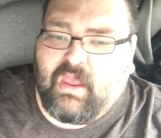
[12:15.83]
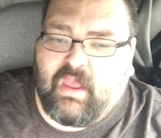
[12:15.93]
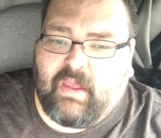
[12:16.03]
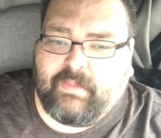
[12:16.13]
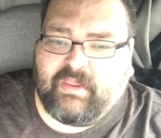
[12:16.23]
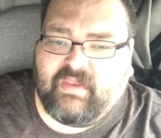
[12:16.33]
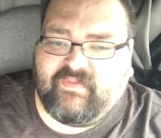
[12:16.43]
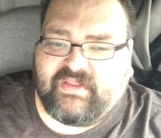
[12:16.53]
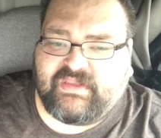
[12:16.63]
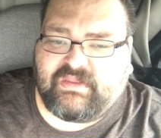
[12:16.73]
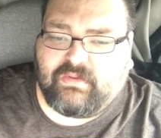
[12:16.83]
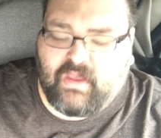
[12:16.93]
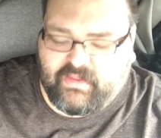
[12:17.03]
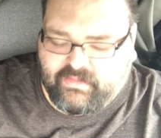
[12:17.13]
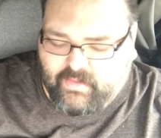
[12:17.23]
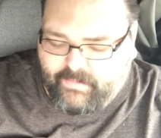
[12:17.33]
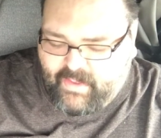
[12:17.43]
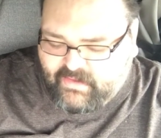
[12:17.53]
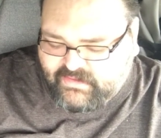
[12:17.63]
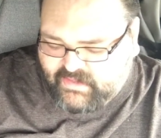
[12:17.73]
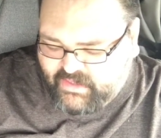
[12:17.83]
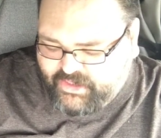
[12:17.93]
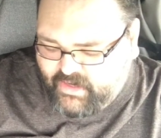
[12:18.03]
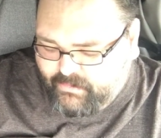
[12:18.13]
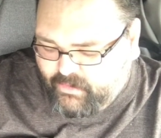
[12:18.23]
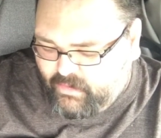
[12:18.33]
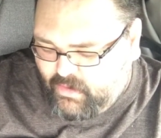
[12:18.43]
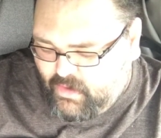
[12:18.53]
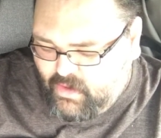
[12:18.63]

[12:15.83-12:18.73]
I believe it's a 3-pound sledgehammer.